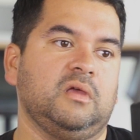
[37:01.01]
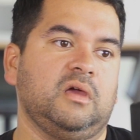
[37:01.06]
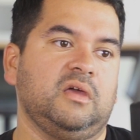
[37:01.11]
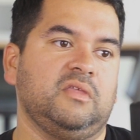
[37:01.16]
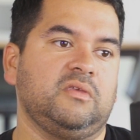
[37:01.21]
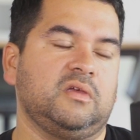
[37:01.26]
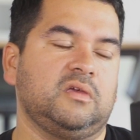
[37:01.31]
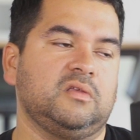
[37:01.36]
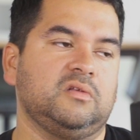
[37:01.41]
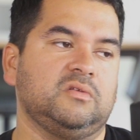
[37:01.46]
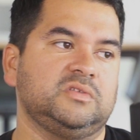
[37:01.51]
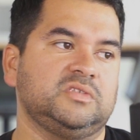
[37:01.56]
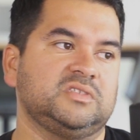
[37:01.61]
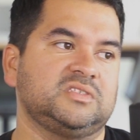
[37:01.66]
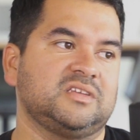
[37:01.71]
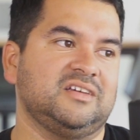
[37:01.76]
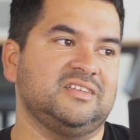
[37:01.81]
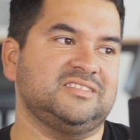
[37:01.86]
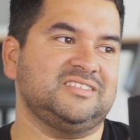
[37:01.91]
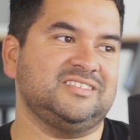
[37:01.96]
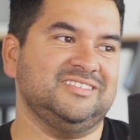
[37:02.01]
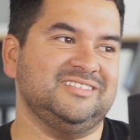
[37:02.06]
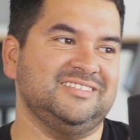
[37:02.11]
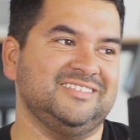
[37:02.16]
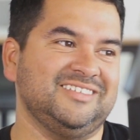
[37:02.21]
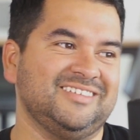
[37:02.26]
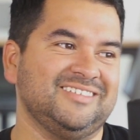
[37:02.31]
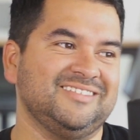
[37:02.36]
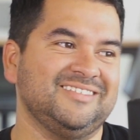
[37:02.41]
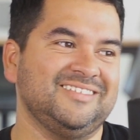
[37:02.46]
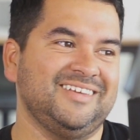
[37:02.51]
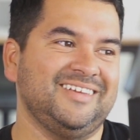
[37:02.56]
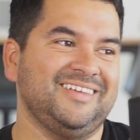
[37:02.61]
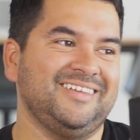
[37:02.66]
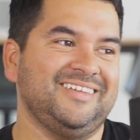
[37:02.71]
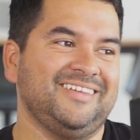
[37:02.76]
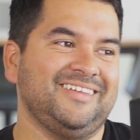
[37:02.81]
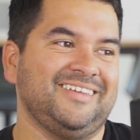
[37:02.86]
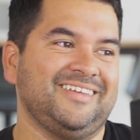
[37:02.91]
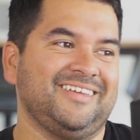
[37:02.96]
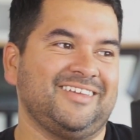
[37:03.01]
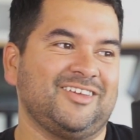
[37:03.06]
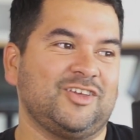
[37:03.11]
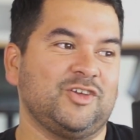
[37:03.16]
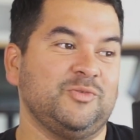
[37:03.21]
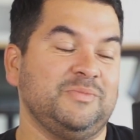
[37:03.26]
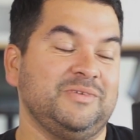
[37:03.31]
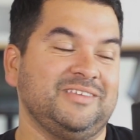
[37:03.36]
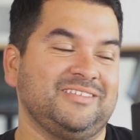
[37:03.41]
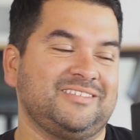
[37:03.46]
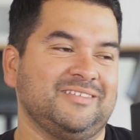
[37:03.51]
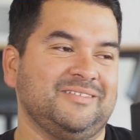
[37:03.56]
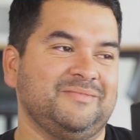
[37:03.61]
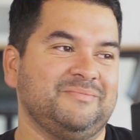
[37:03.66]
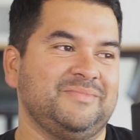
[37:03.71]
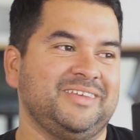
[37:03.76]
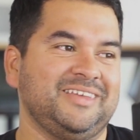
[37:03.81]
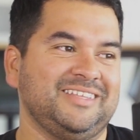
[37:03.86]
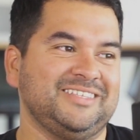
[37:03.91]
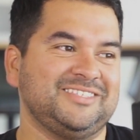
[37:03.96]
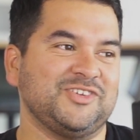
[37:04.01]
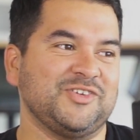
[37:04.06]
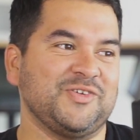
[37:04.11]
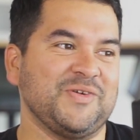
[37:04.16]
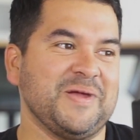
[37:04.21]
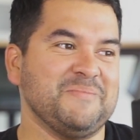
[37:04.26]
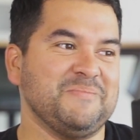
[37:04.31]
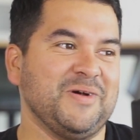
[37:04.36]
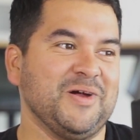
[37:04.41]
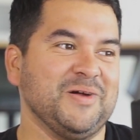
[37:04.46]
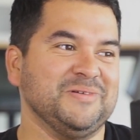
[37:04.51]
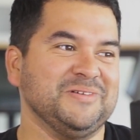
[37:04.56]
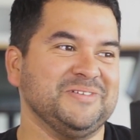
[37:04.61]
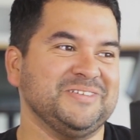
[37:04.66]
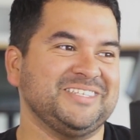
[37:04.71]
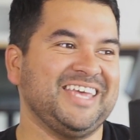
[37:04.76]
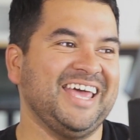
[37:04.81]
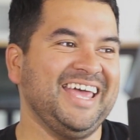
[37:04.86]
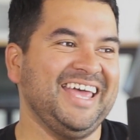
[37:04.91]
I think it'll disgust you, you know? And it could be some Instagram barbers.